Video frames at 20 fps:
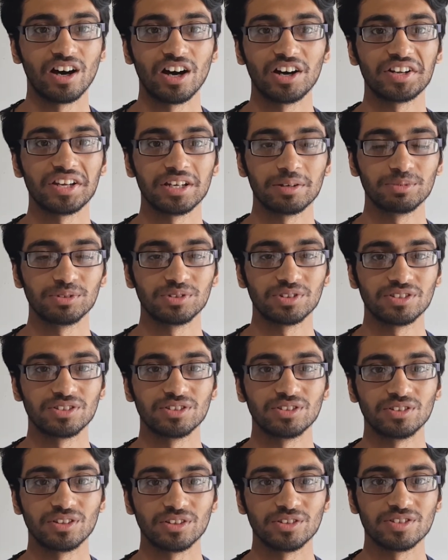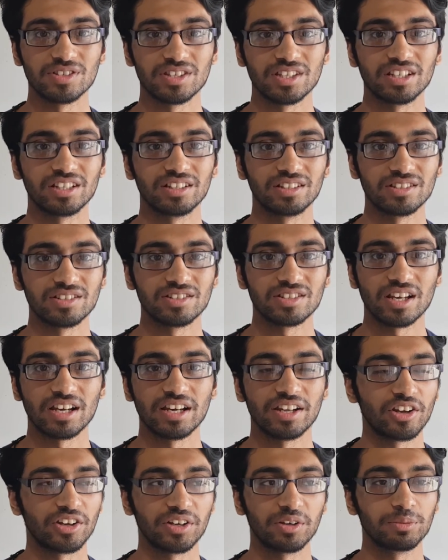unable to do those things
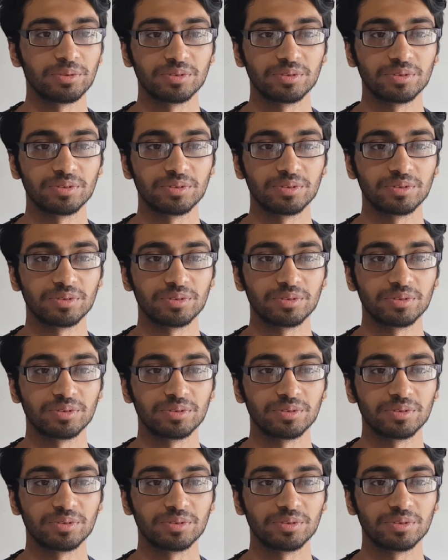and